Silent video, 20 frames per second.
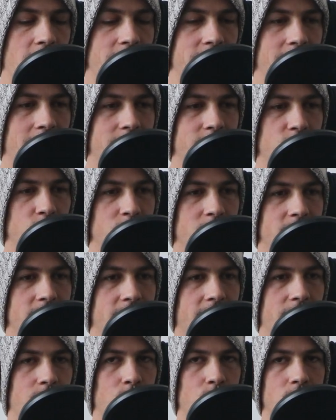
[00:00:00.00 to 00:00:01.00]
Hey, everybody,
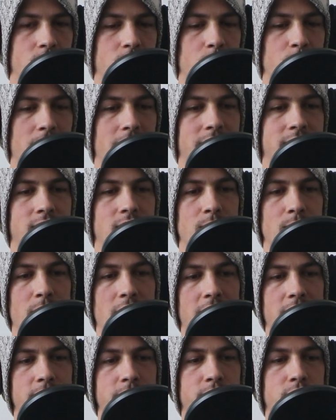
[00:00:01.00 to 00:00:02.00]
and welcome back to the
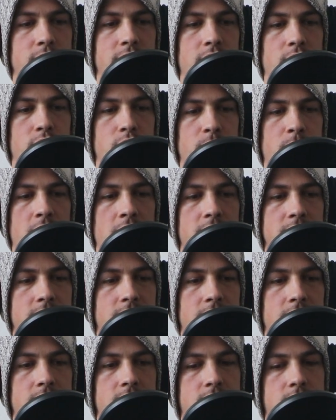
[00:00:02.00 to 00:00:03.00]
Mindful Health
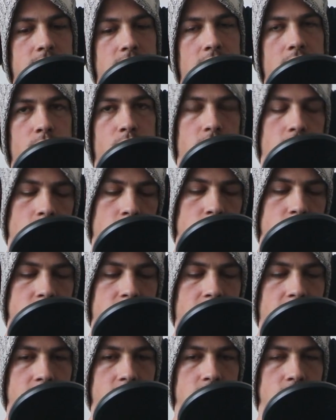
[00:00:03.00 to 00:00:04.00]
Podcast. I am your host,
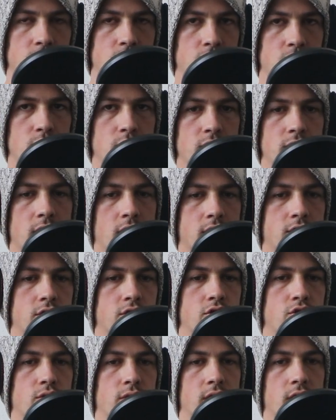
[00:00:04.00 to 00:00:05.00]
as usual, Dr.
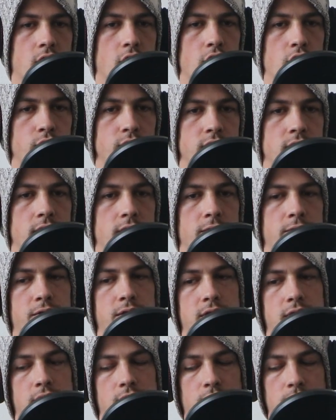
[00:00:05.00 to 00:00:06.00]
Jordan Cardoza,
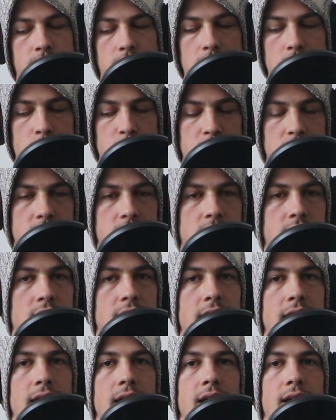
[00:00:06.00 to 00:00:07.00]
physical therapist.
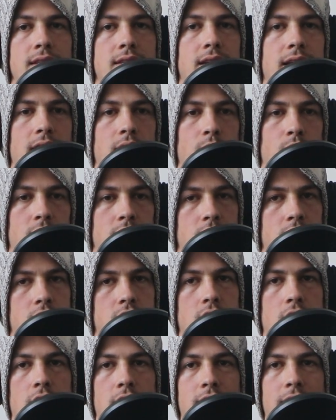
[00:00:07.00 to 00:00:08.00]
Today, I wanted to
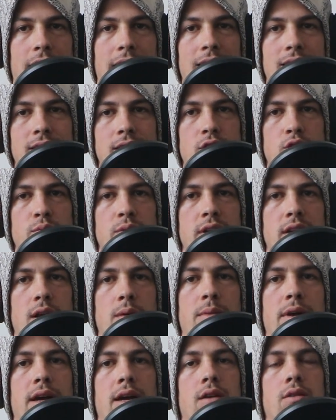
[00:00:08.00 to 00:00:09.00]
talk a little bit
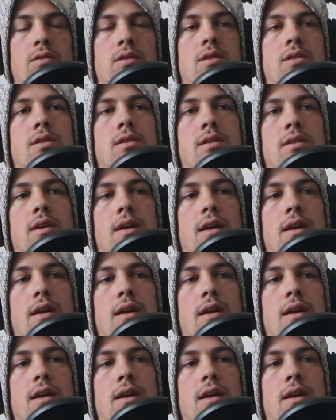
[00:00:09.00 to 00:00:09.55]
about